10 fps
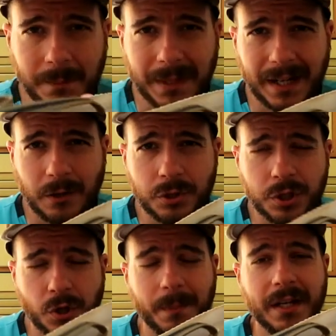But I got
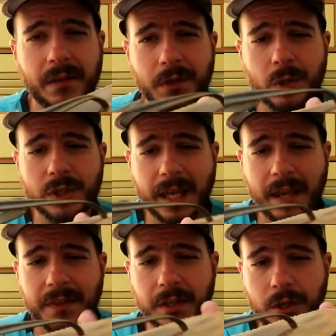so many reviews
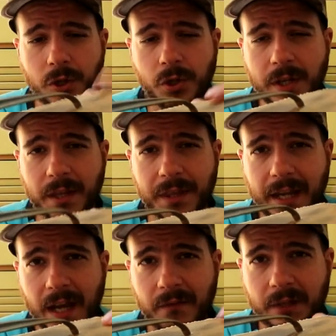saying that you should get the
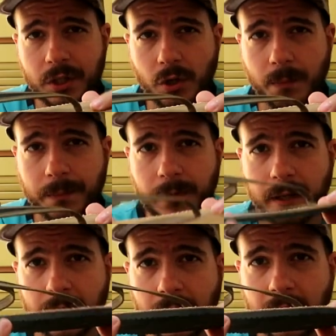canvas top.
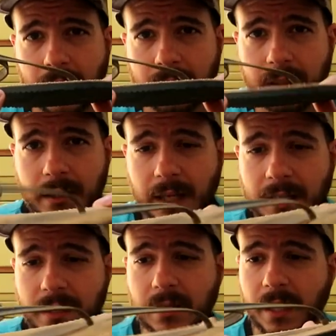And
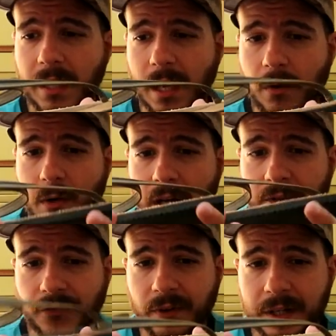yes, right now,
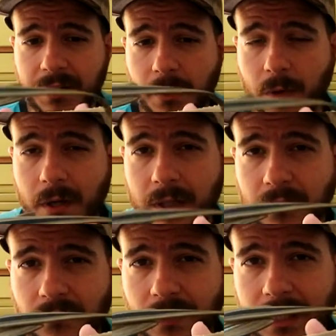at first I wore it,
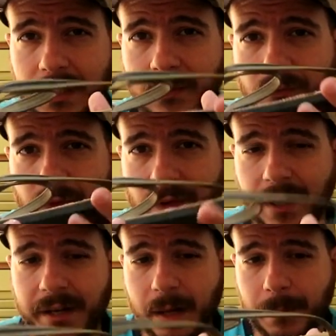it felt
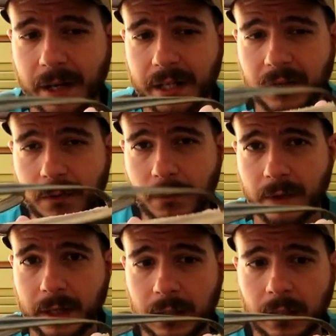very abrasive and
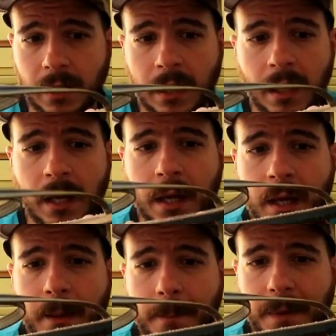weird.
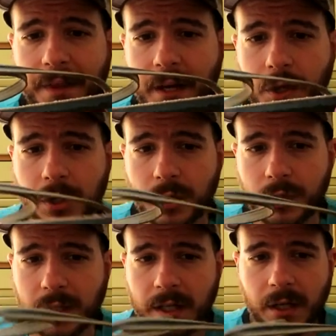But then I got
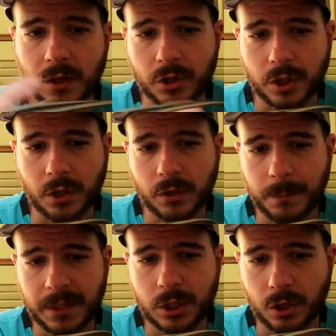used to it, and it also got
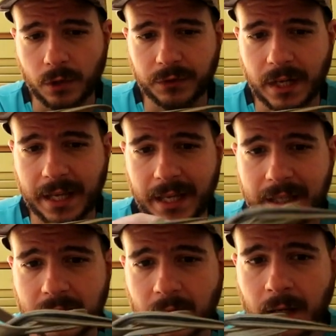a bit softer, I
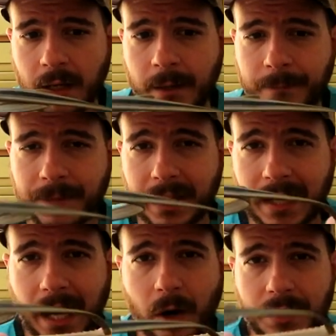guess.
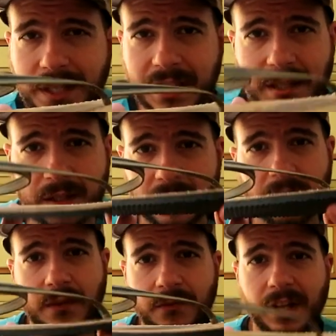And now it just
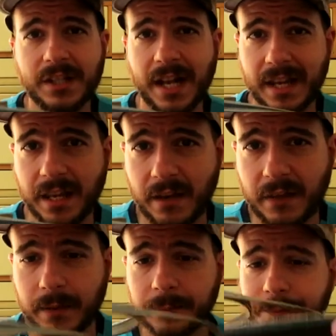feels like
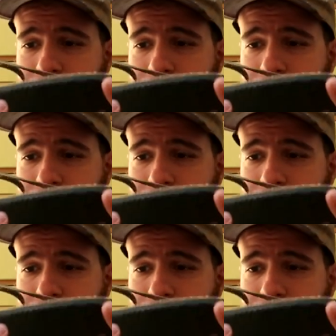heaven.